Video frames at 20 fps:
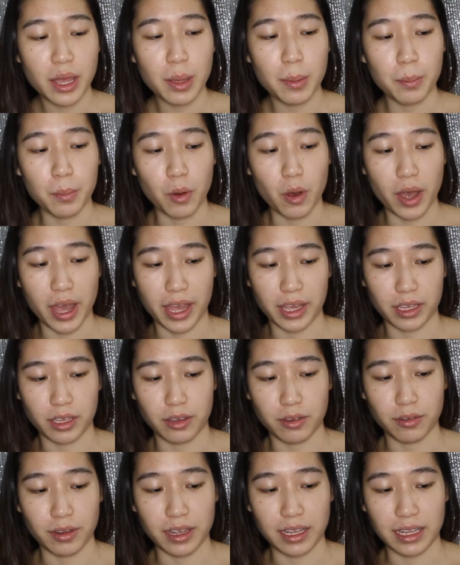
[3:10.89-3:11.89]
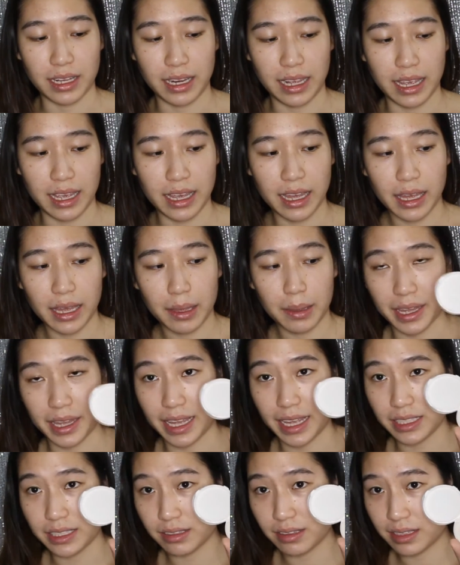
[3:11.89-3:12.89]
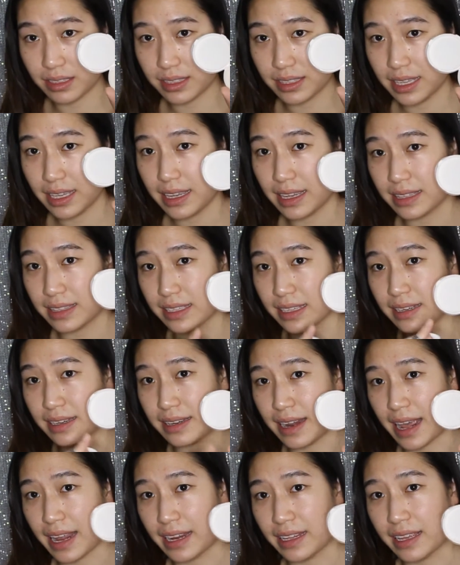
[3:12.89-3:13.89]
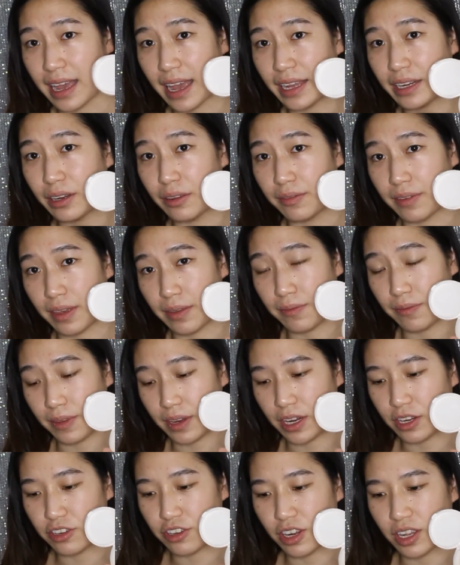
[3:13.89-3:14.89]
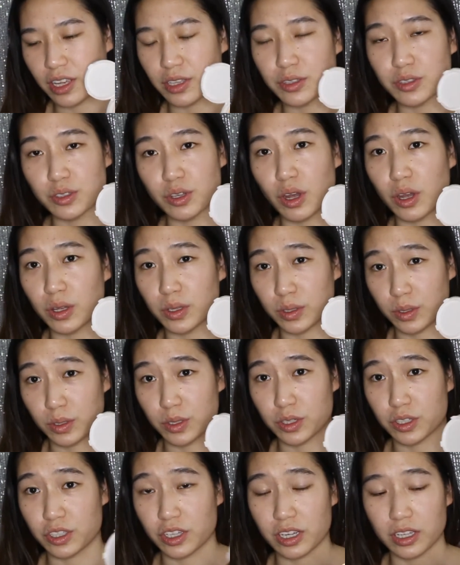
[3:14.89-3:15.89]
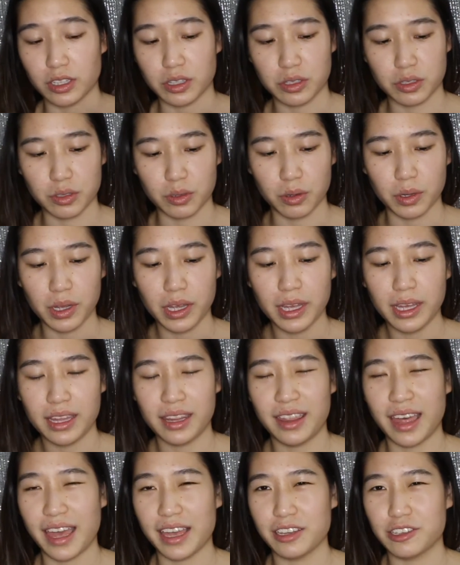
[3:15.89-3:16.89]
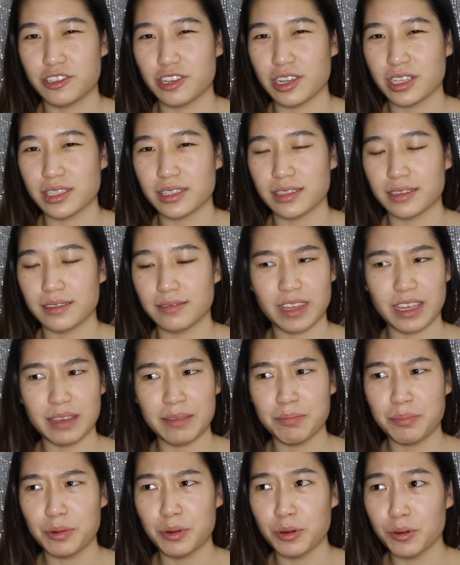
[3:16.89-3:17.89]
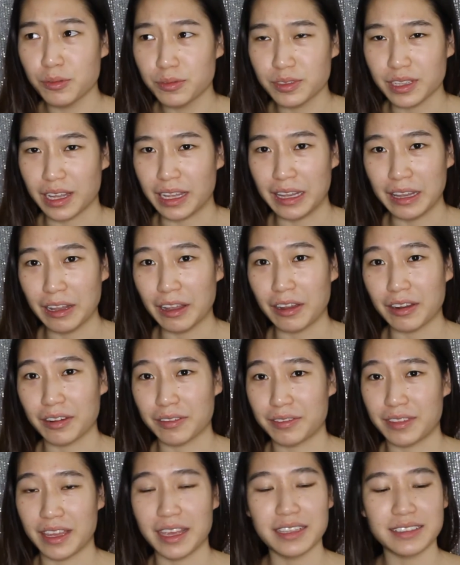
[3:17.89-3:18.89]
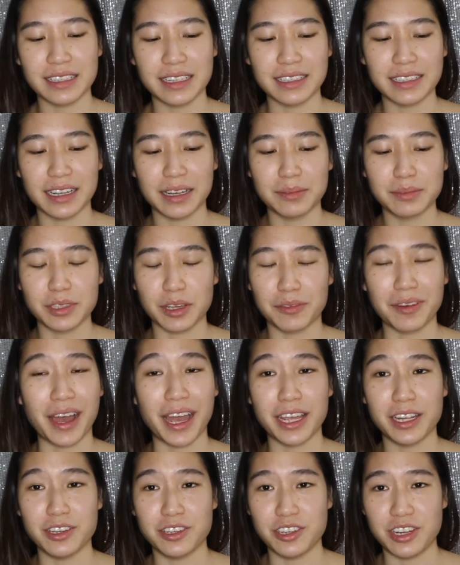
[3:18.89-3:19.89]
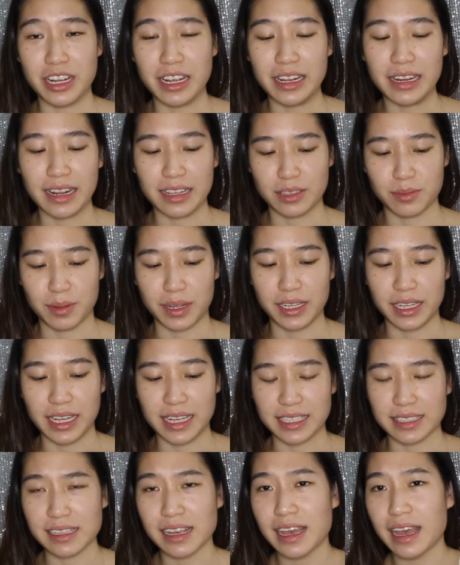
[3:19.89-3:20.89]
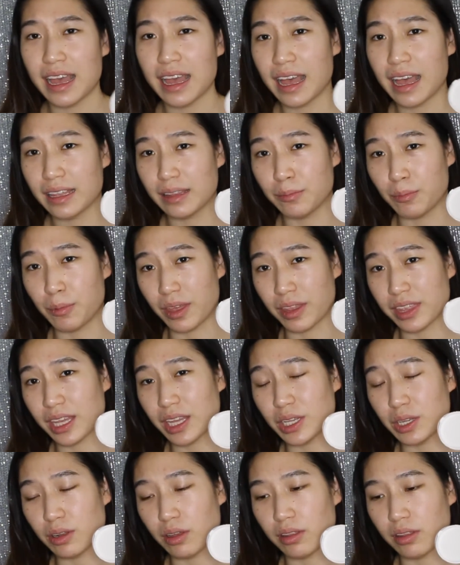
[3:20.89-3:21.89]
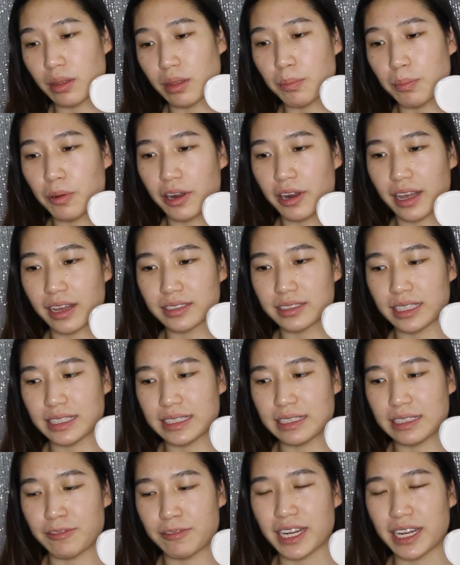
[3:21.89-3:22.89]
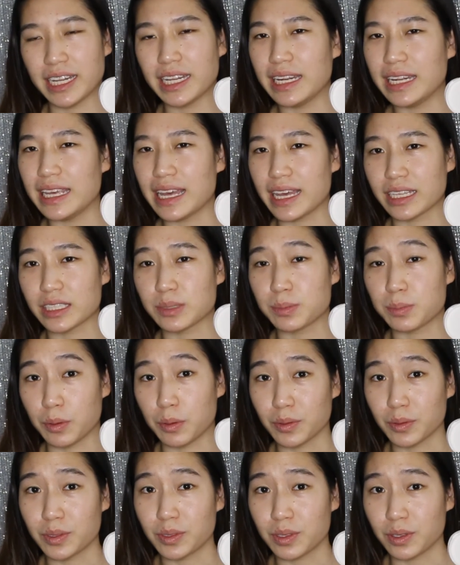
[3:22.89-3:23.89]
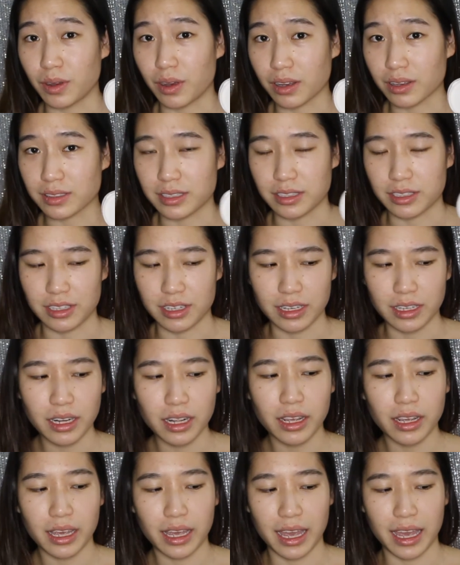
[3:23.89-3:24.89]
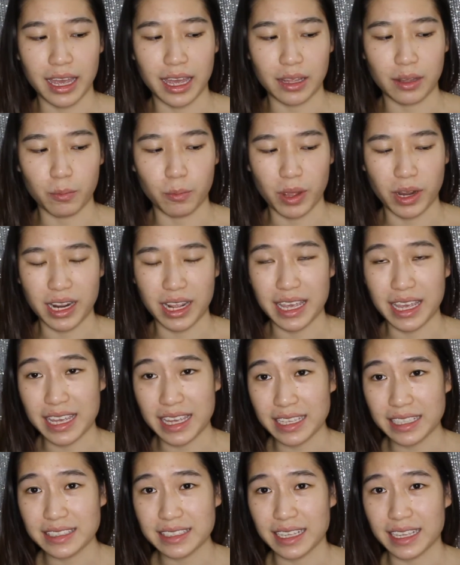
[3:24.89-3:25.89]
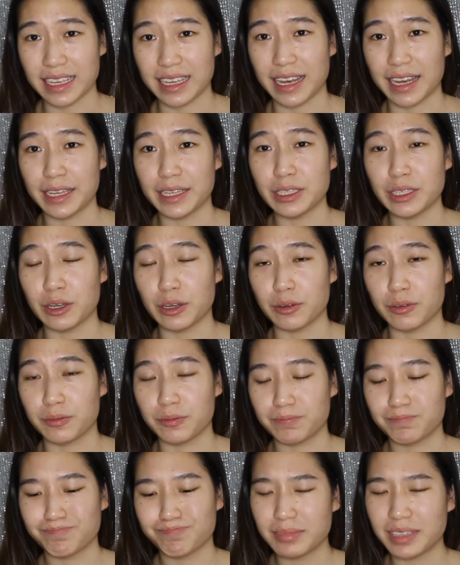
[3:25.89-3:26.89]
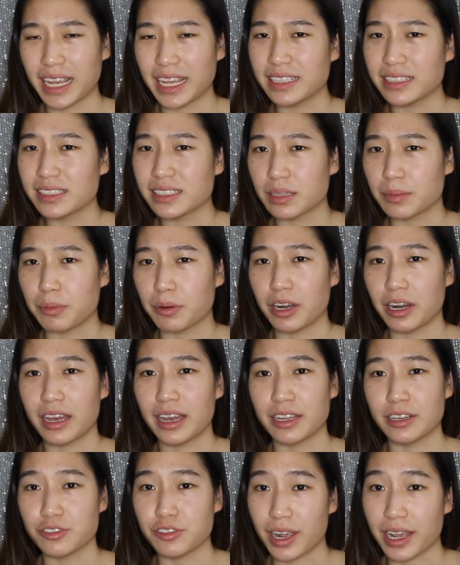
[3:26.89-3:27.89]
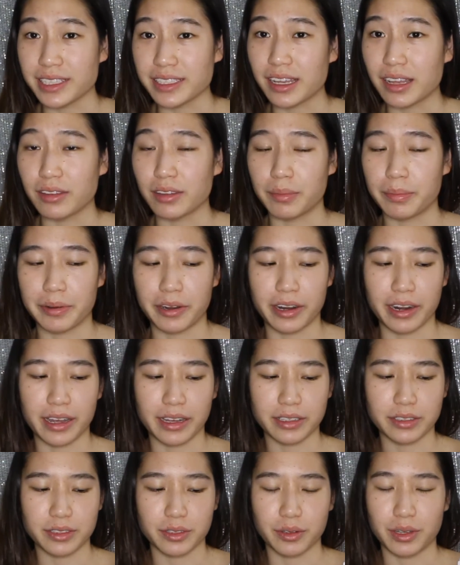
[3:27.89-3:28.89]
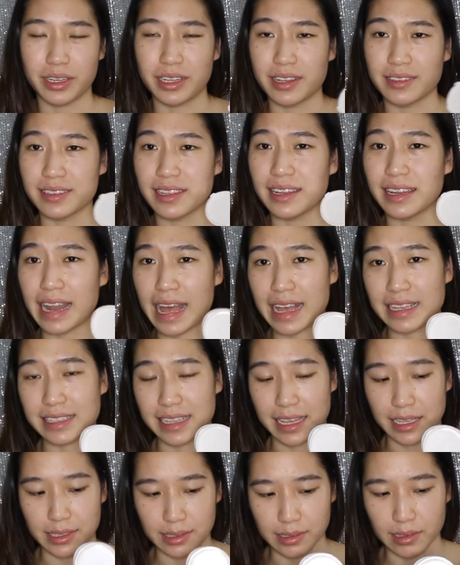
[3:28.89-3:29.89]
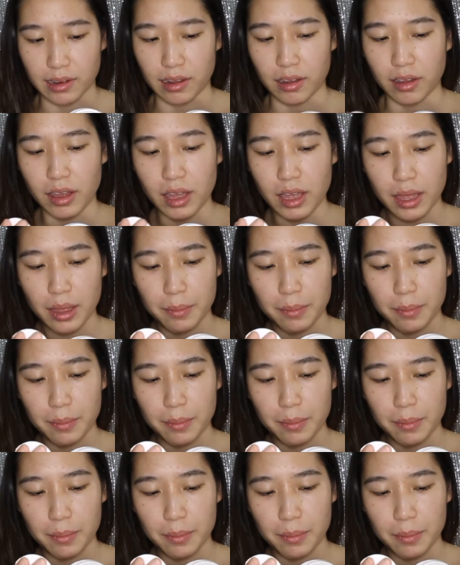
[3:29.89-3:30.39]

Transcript: more accurately. As you can see, it's a net kind of a finishing, it's not a cushion, so that just improves a lot of things in terms of hygiene, as well as whether or not the product is readily exposed to oxygen, and when it is, it kind of taints the product and dries out the product, so it doesn't last as long.